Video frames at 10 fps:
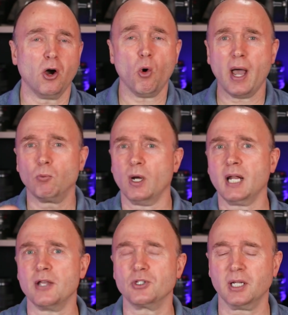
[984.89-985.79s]
Oh, and one
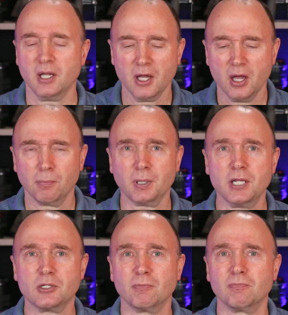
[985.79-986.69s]
last thing,
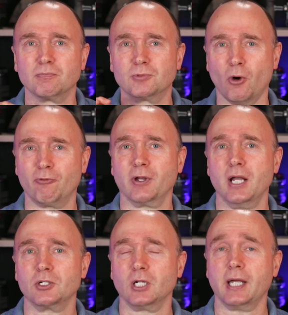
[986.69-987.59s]
please don't
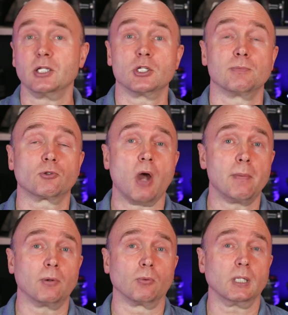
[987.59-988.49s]
forget to like and
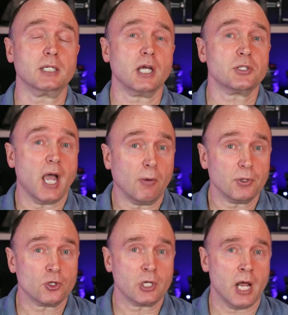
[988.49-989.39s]
subscribe. It really does help
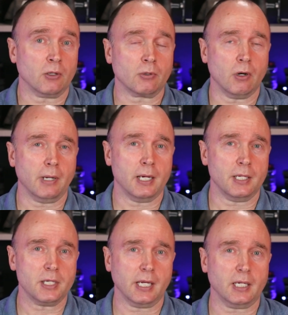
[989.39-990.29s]
this channel grow, and I
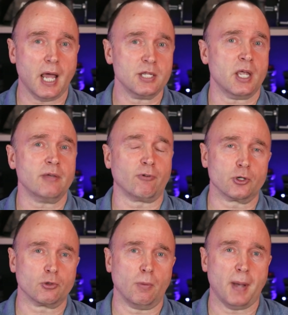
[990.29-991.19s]
take it as a
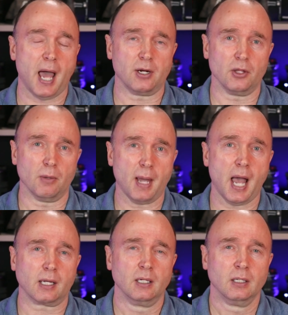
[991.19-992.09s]
virtual pat on the
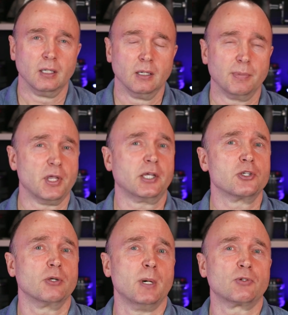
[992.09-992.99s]
back. But thank you
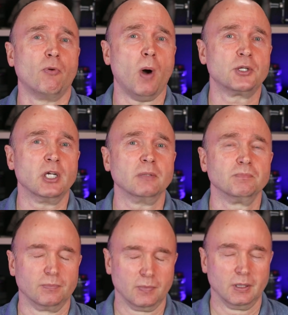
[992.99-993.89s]
so much for watching.
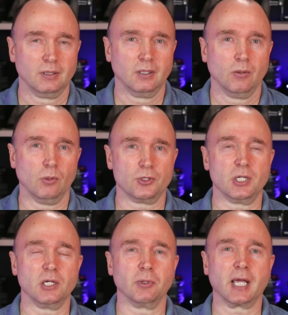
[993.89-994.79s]
We'll
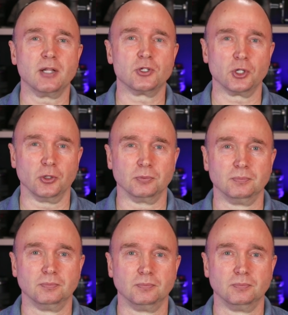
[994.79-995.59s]
see you again soon.